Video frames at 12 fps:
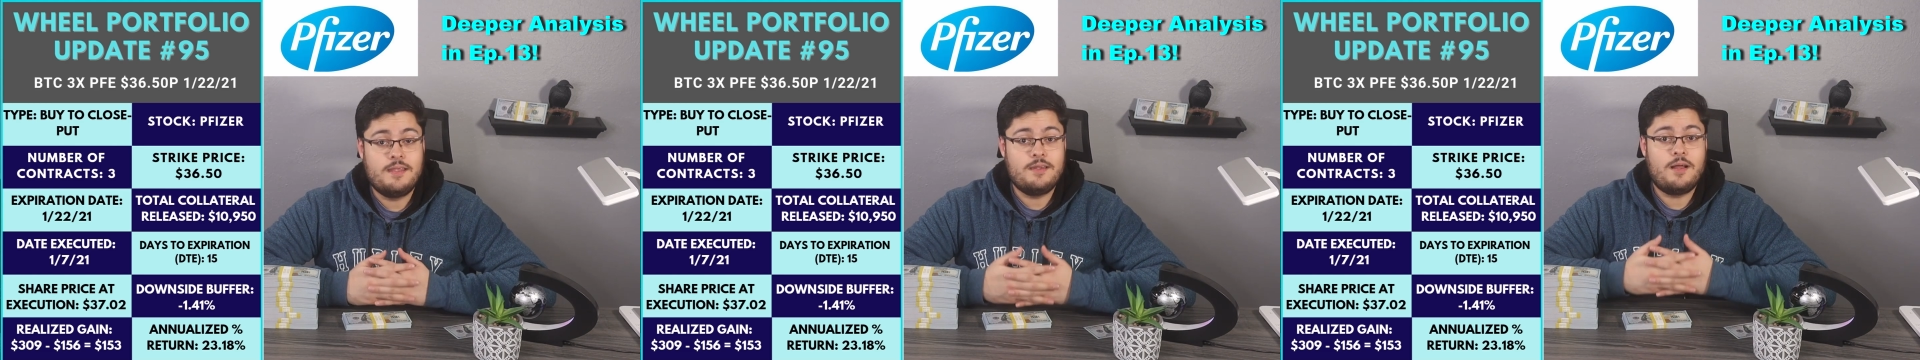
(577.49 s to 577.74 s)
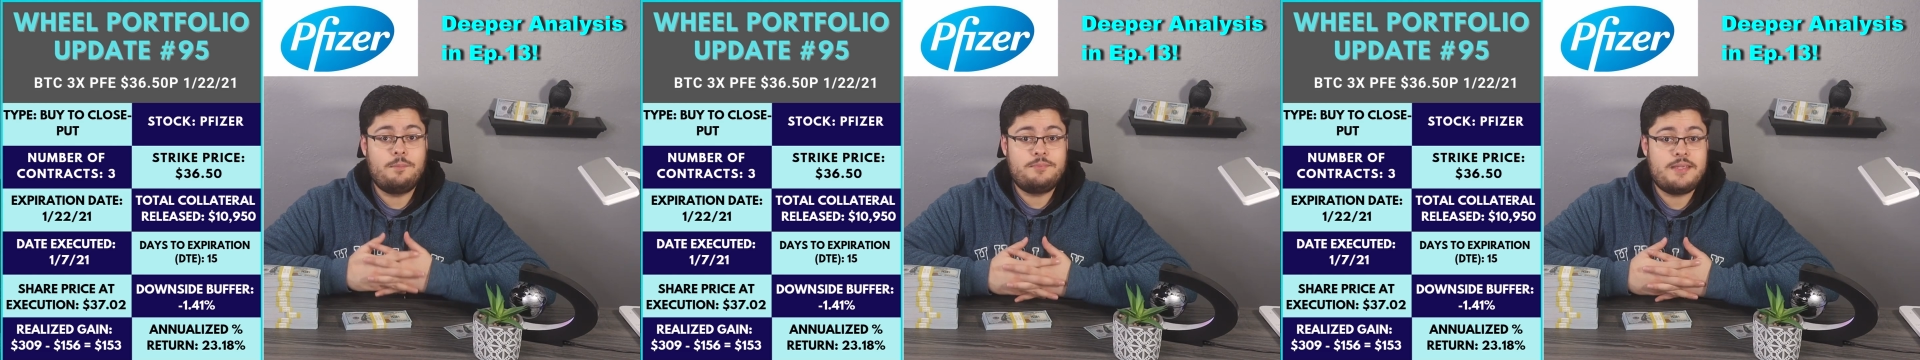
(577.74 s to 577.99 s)
In
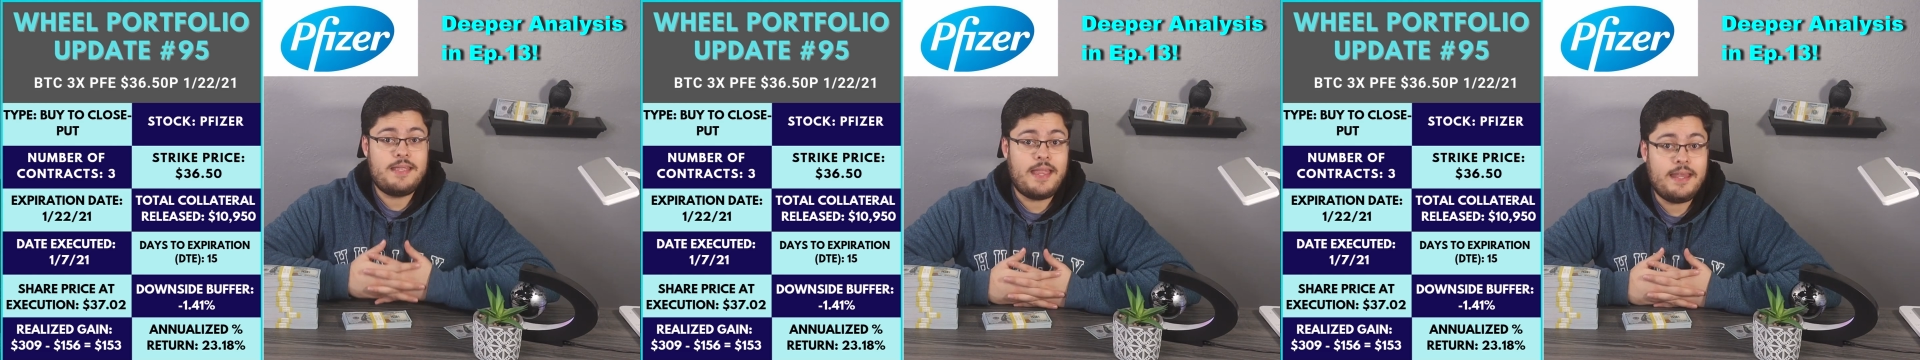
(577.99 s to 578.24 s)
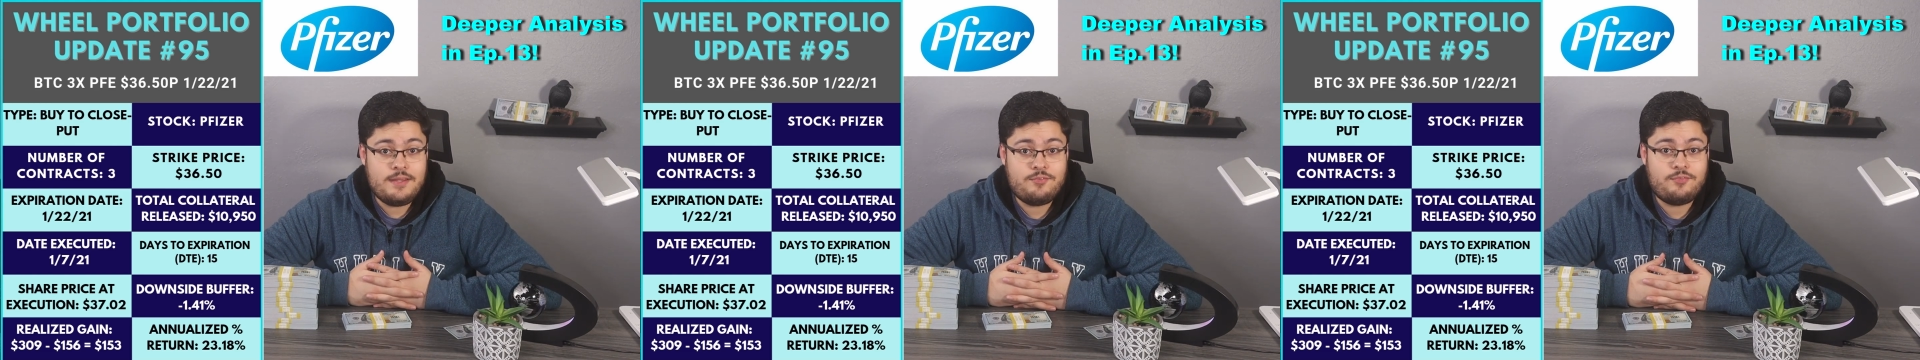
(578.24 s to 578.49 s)
Update
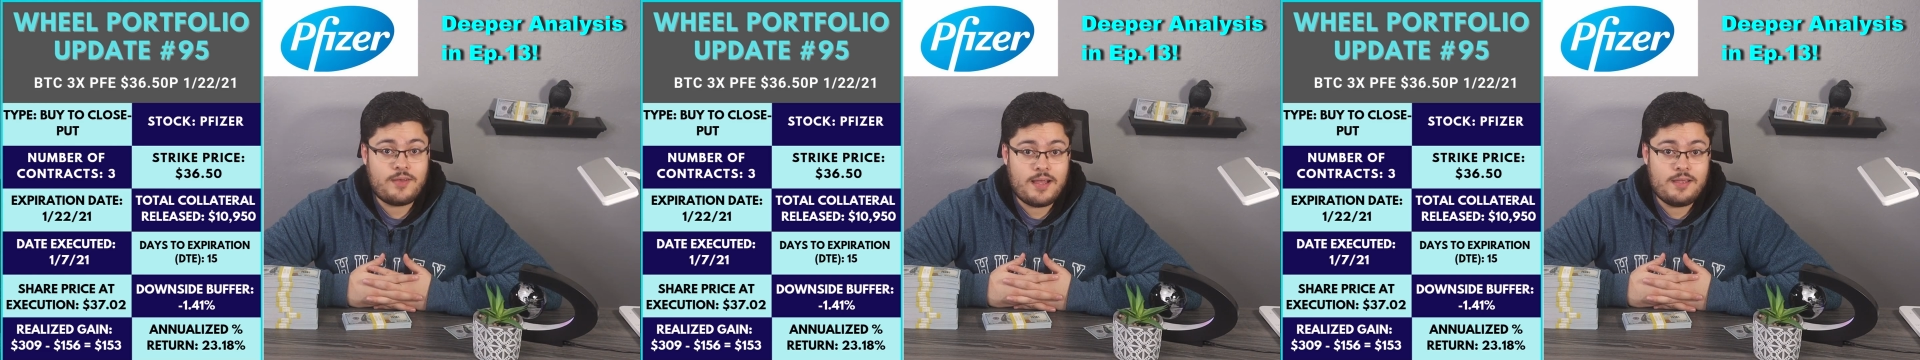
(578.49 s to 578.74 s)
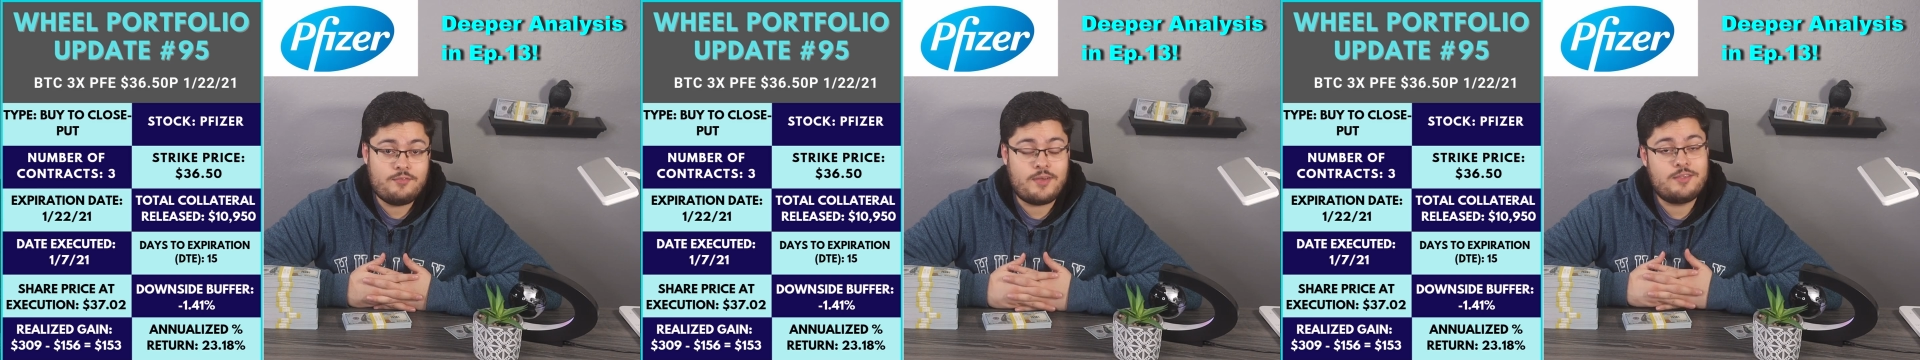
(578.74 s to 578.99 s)

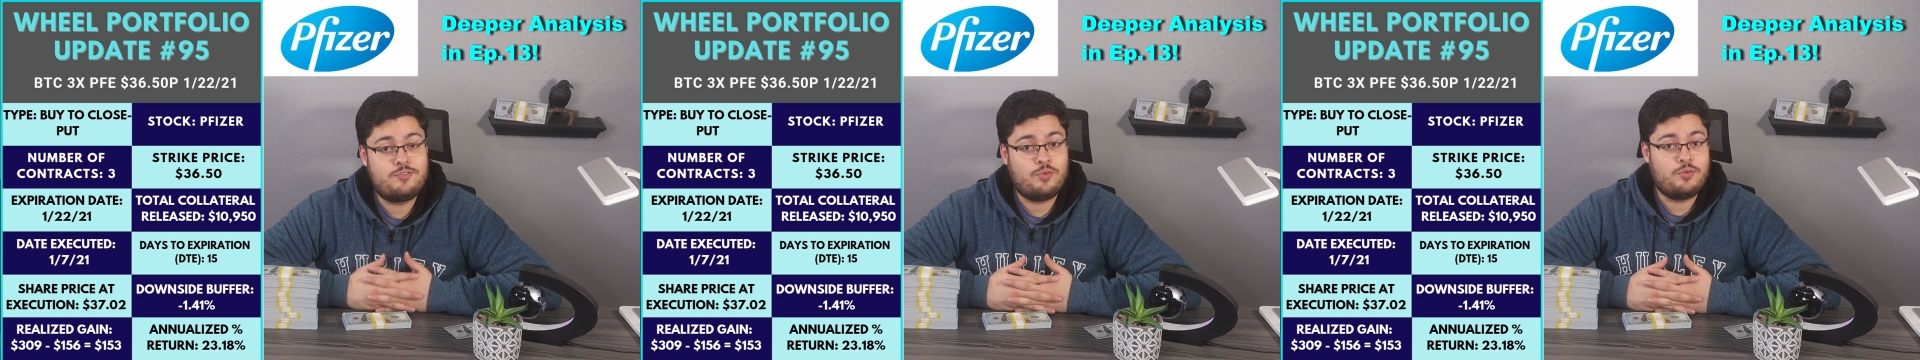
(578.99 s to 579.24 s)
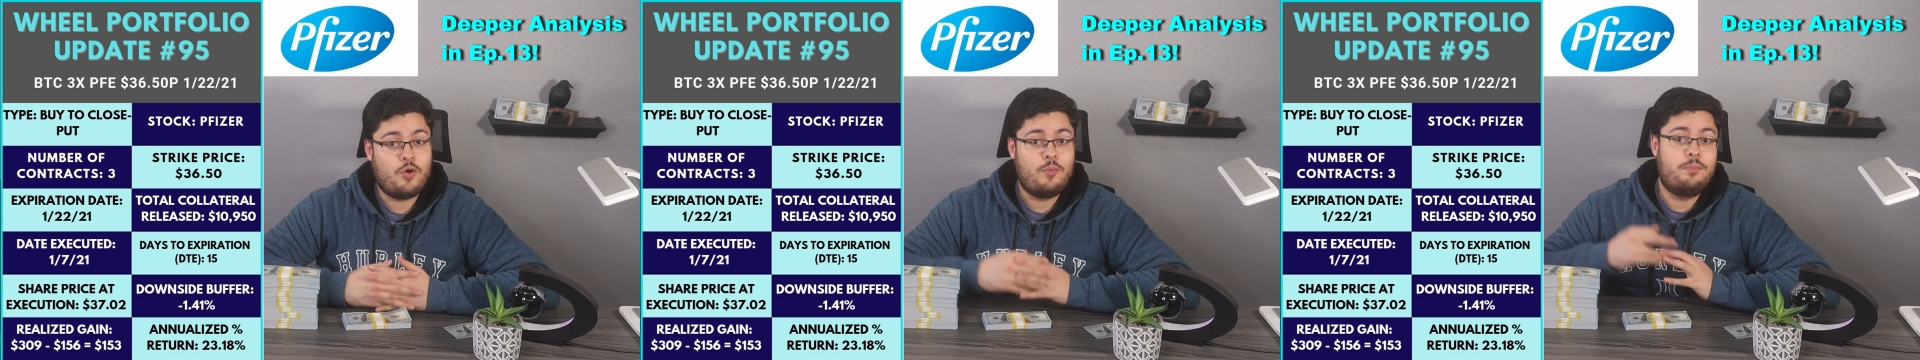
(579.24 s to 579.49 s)
85, I
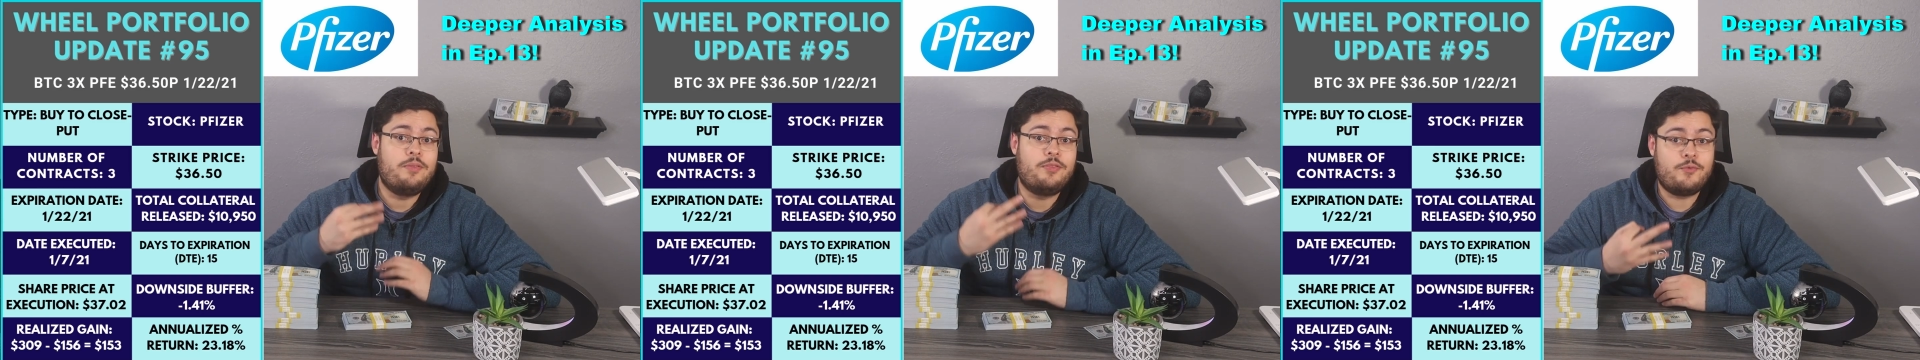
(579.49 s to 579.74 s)
sold to open